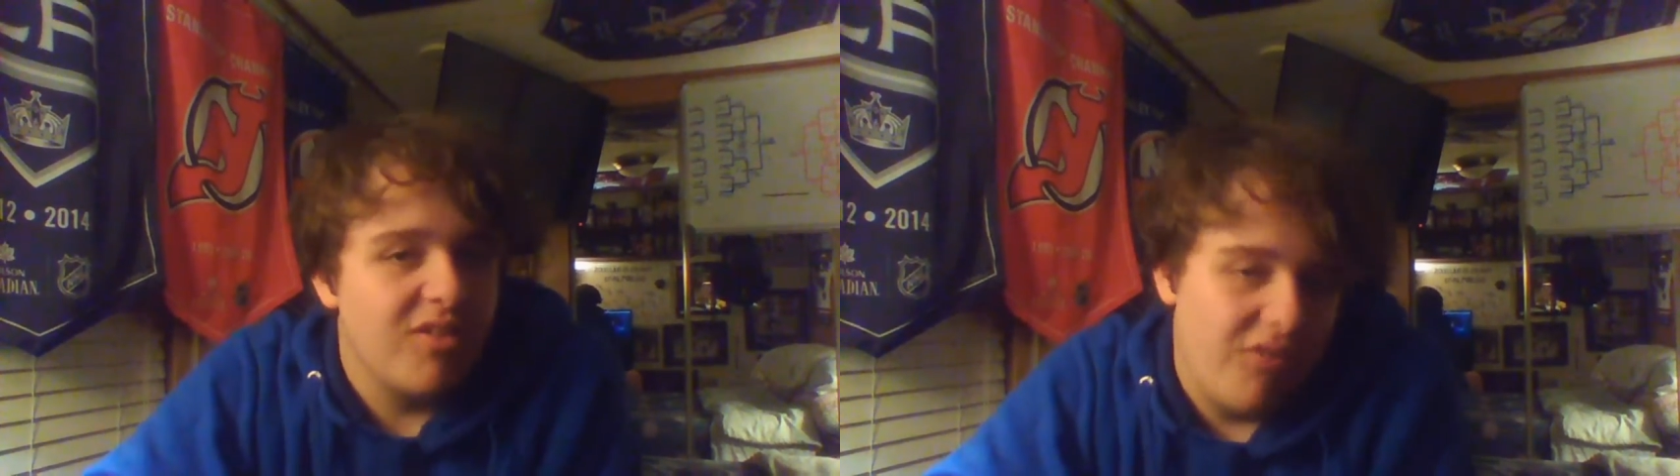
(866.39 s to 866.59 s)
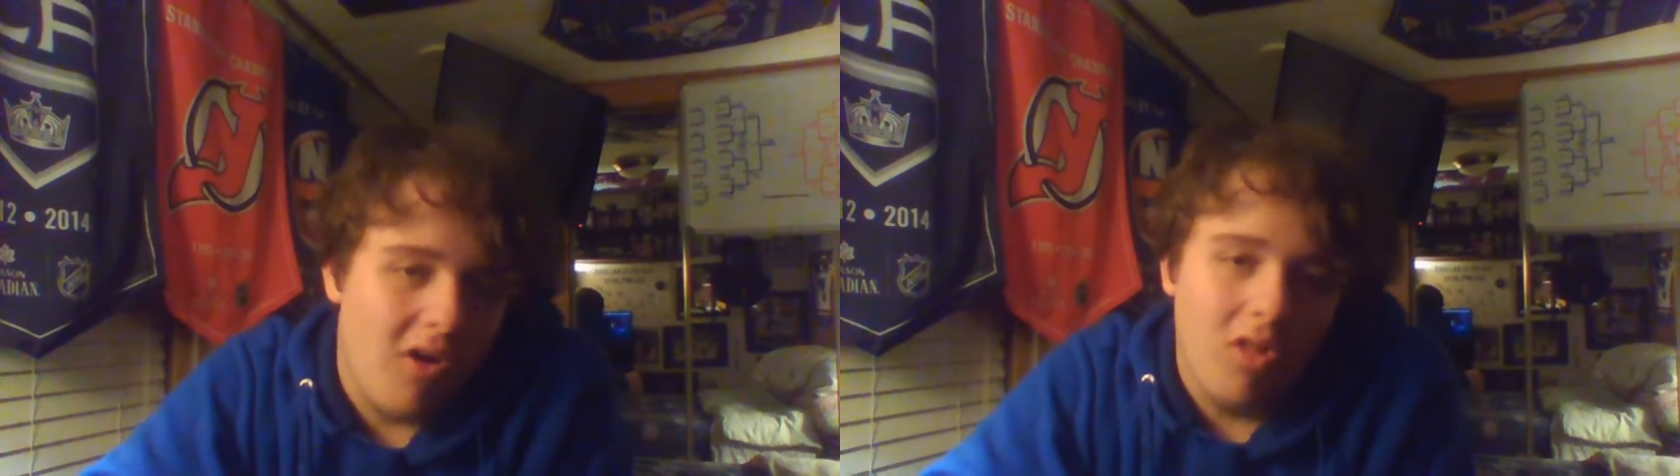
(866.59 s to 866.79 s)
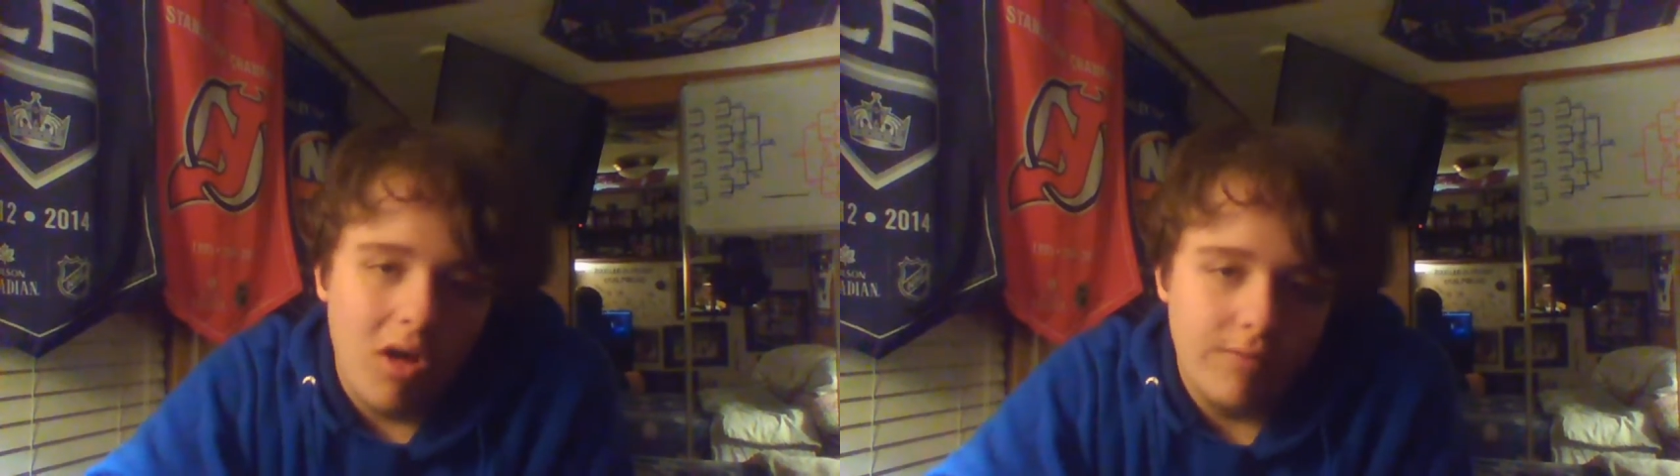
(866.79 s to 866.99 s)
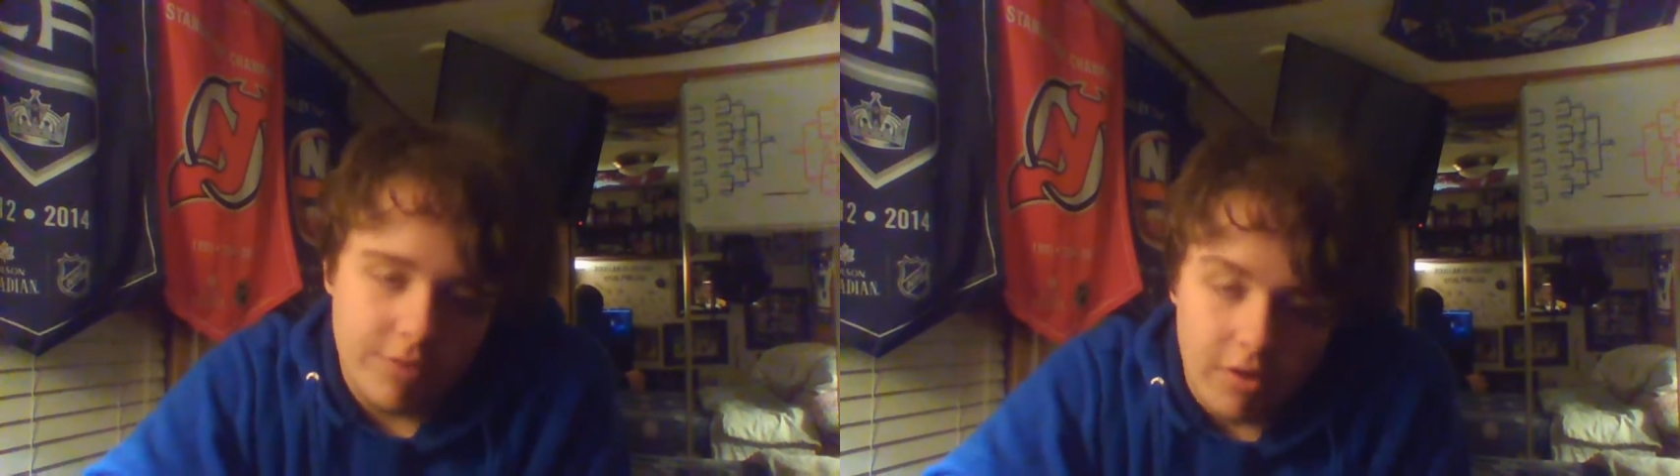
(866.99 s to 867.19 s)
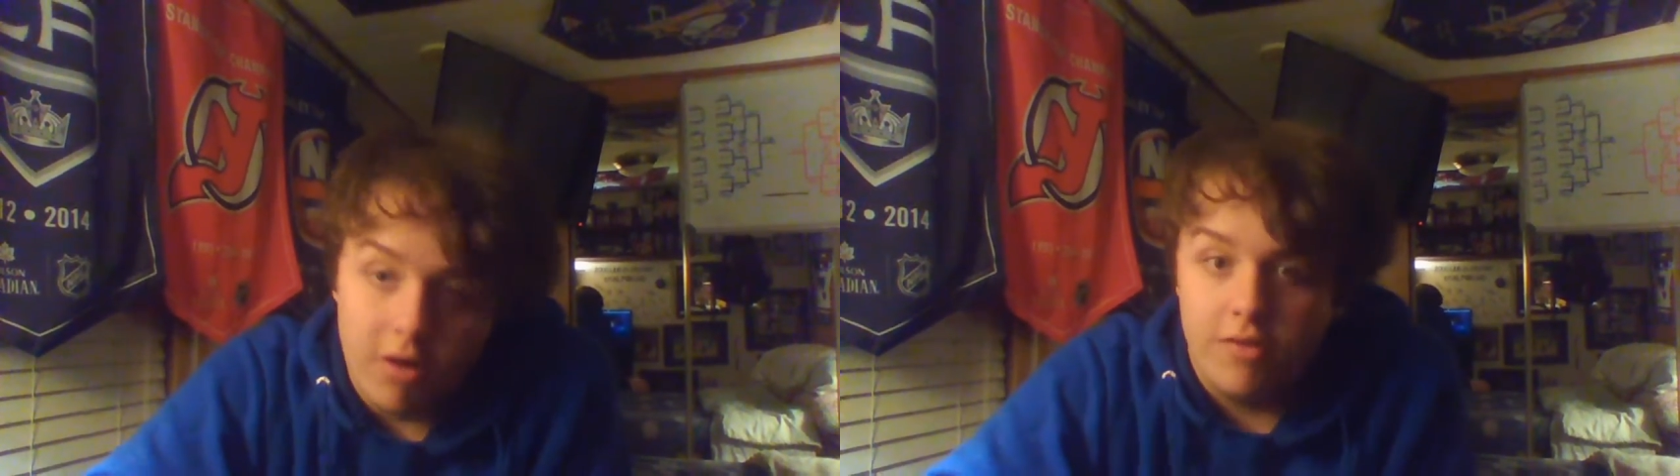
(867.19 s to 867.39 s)
fall off as
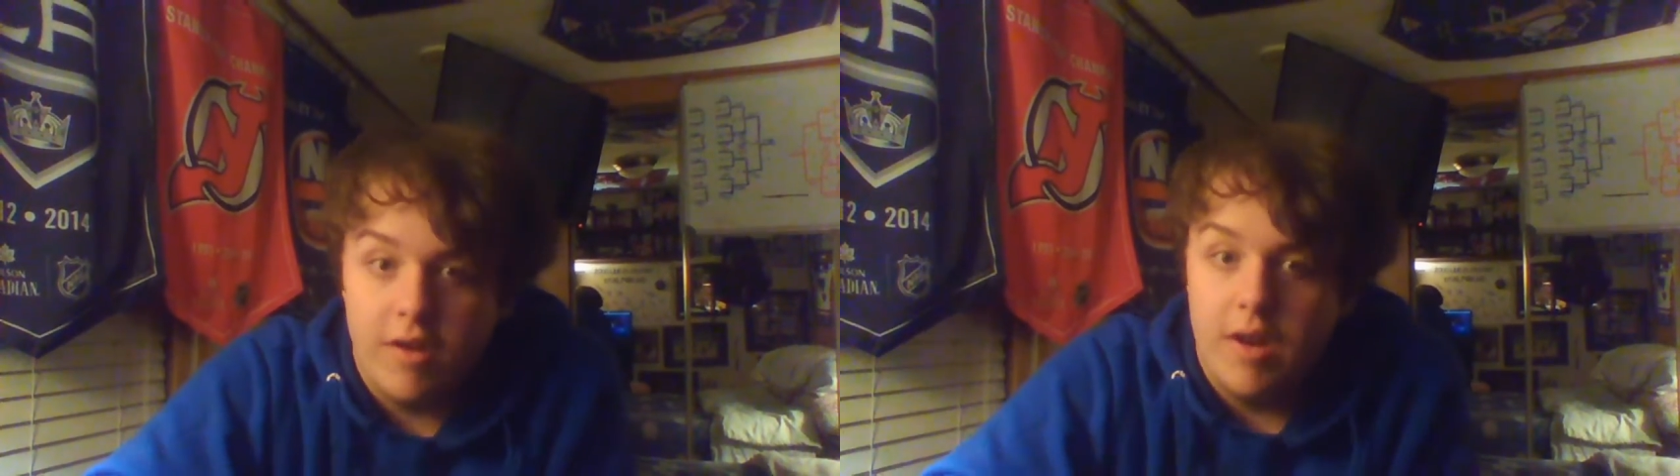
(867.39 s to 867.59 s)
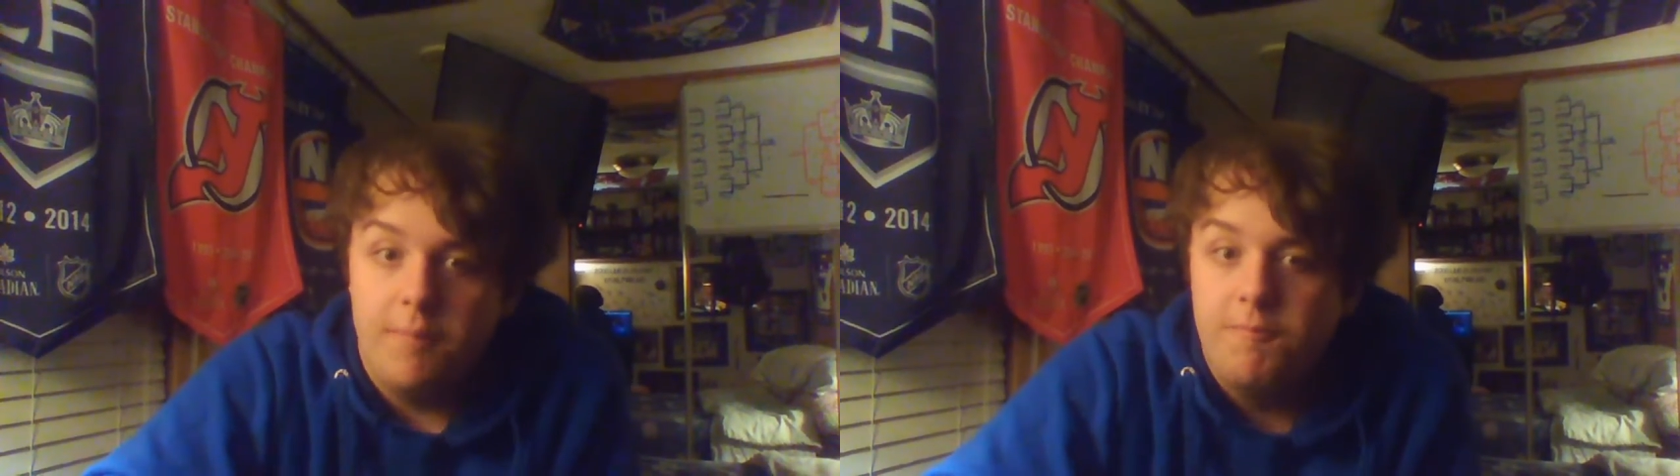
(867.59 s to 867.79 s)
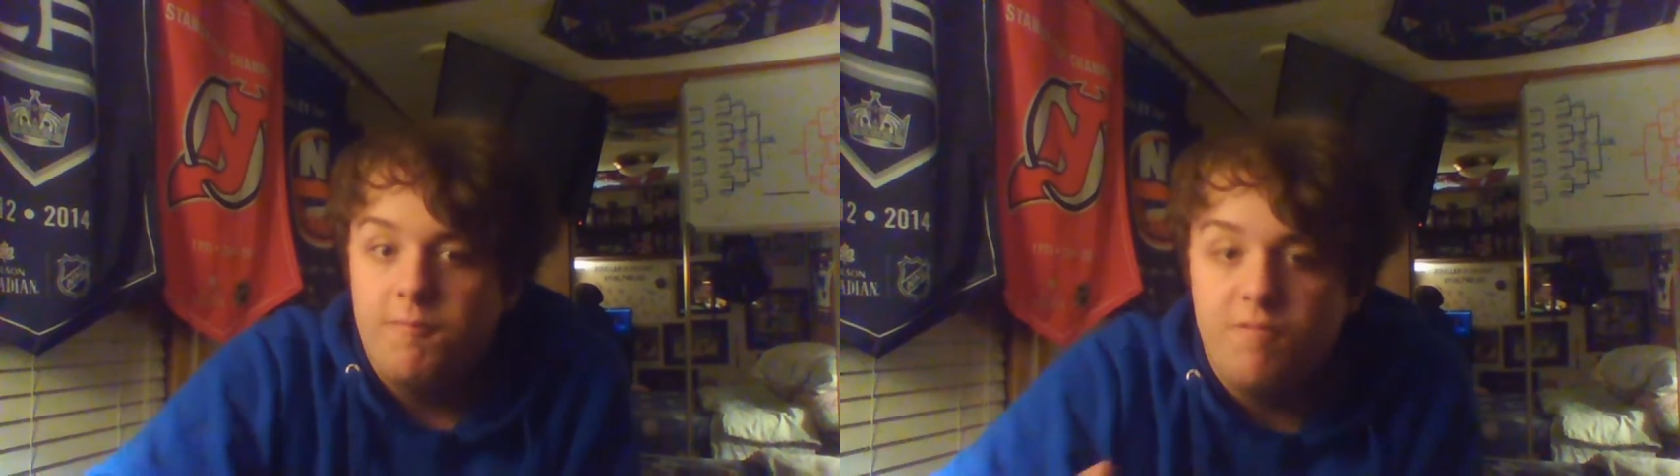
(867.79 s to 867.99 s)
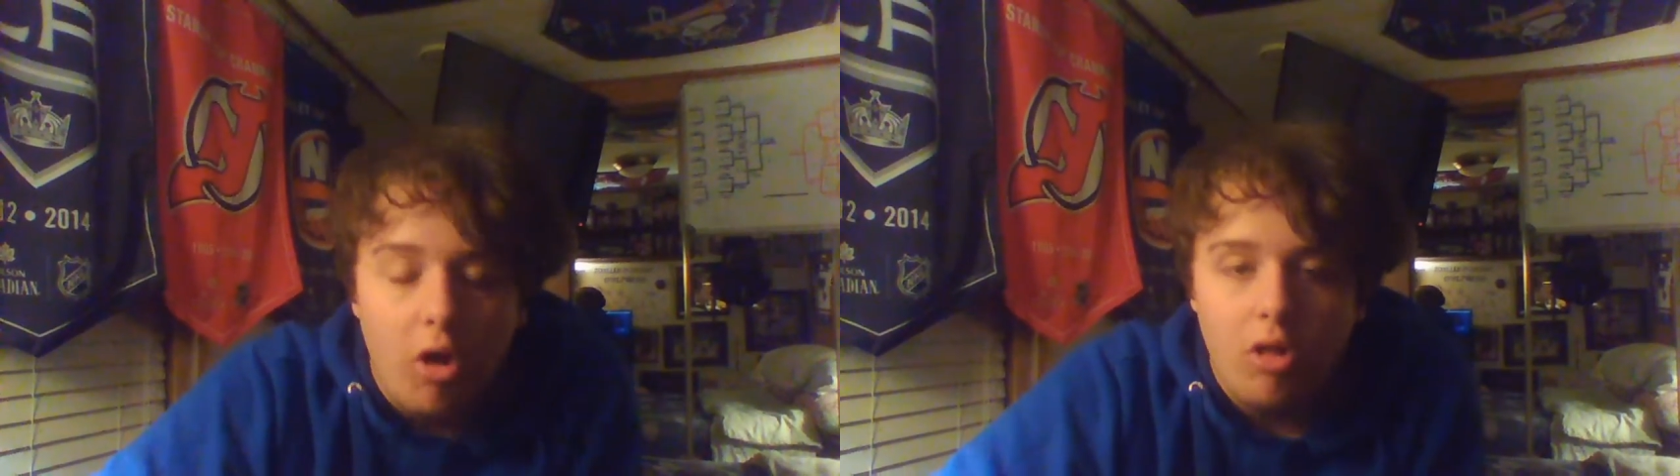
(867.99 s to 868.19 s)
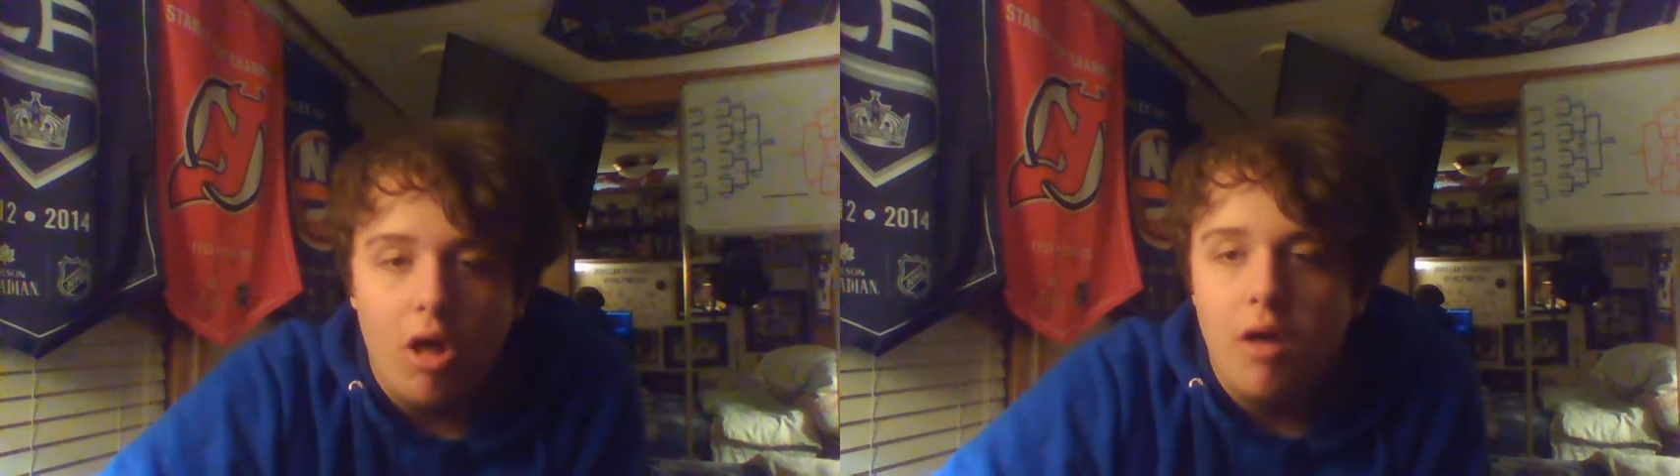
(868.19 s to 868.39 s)
hard as they did,
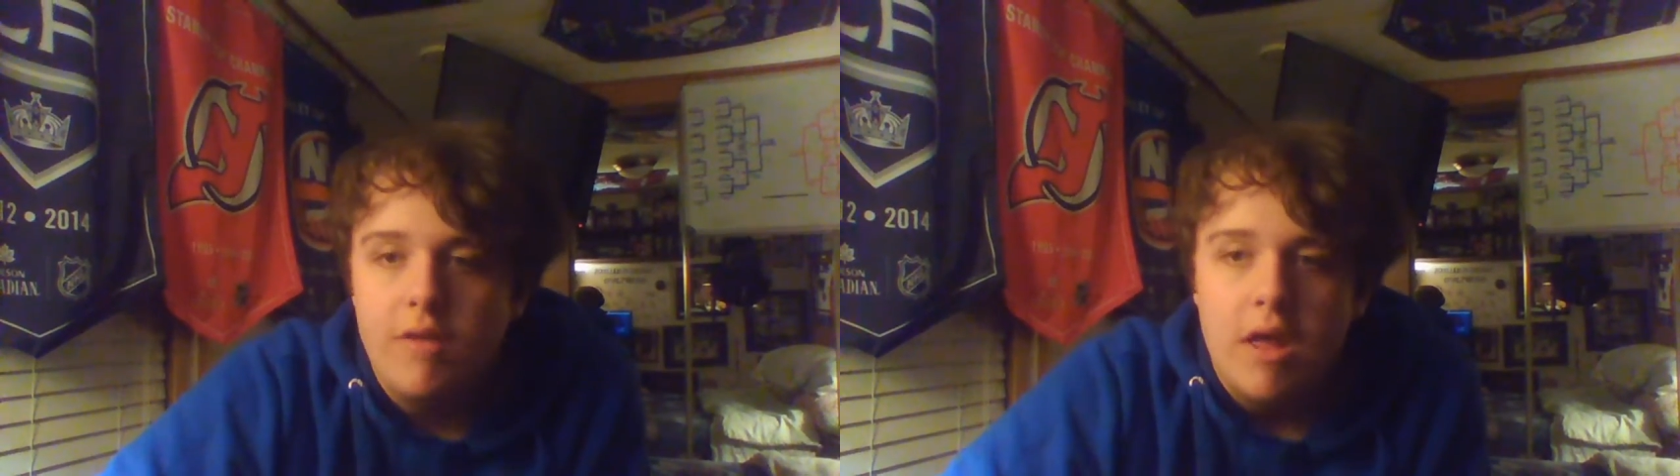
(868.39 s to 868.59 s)
fall off.